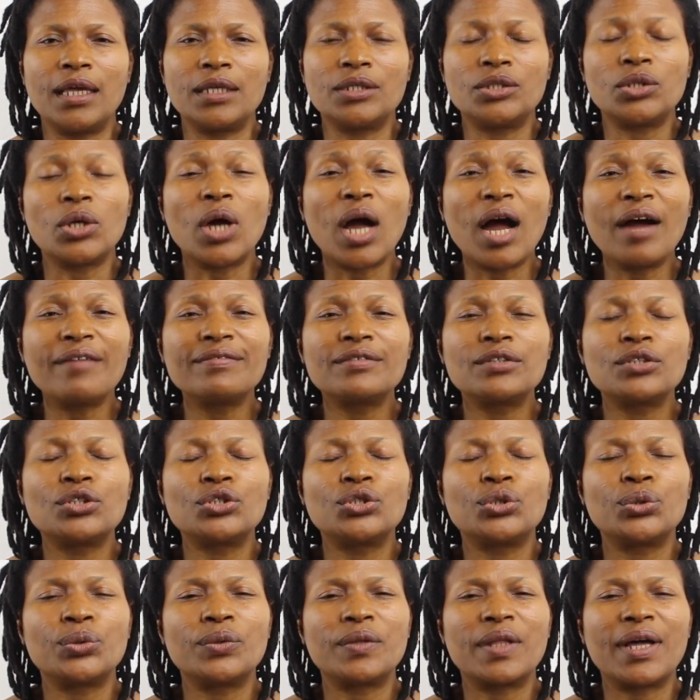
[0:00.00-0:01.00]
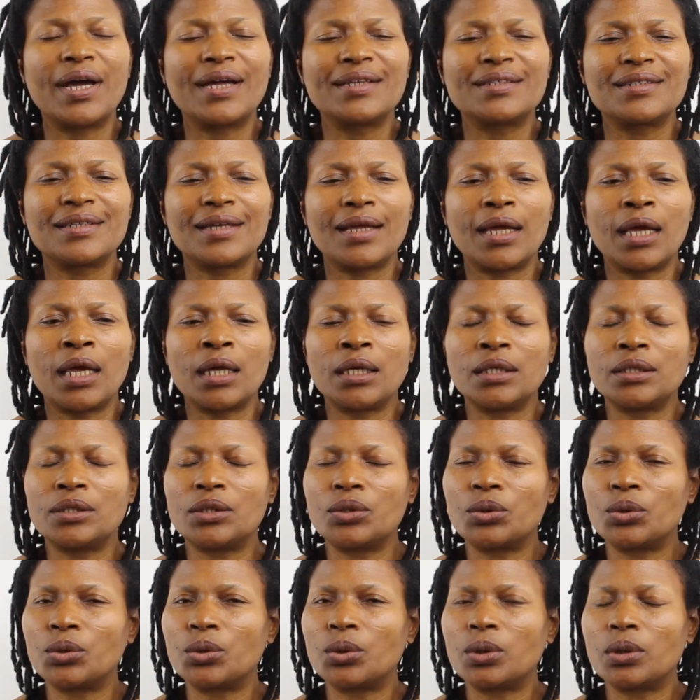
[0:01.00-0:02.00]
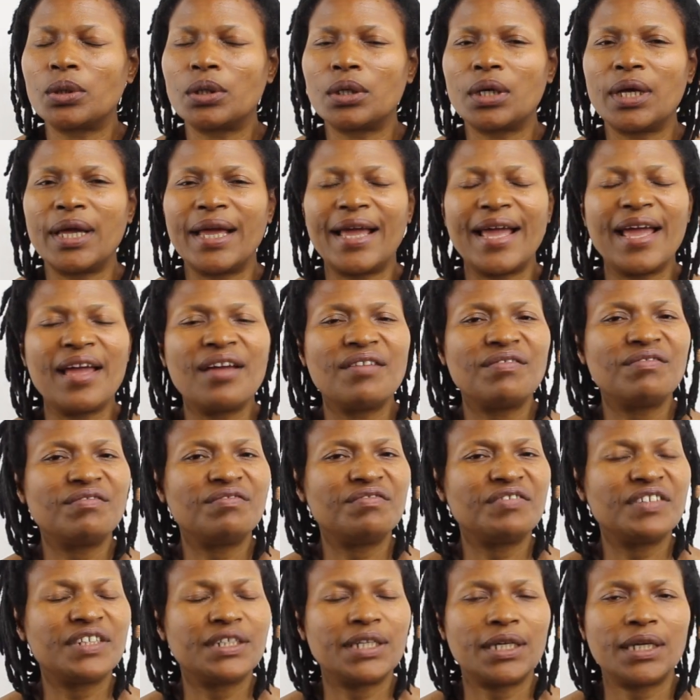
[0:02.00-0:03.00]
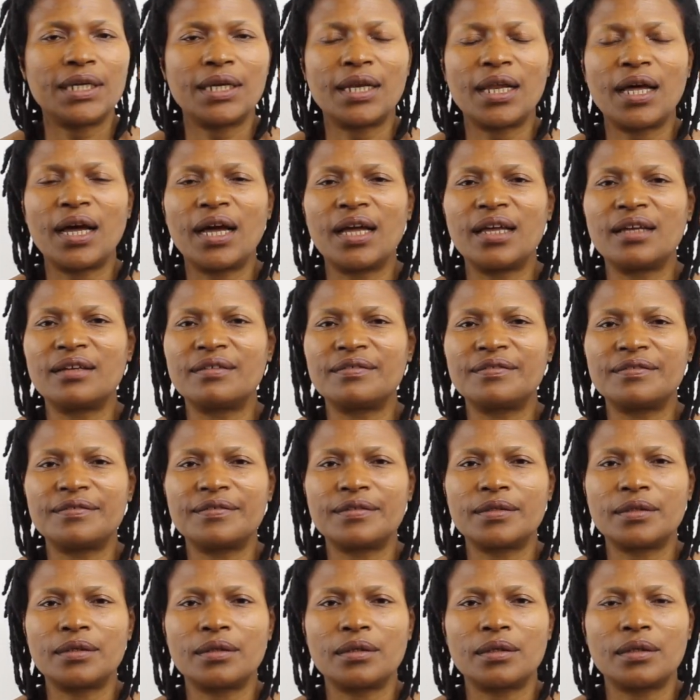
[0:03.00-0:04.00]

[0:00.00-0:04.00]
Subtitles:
you have to show that in your everyday life.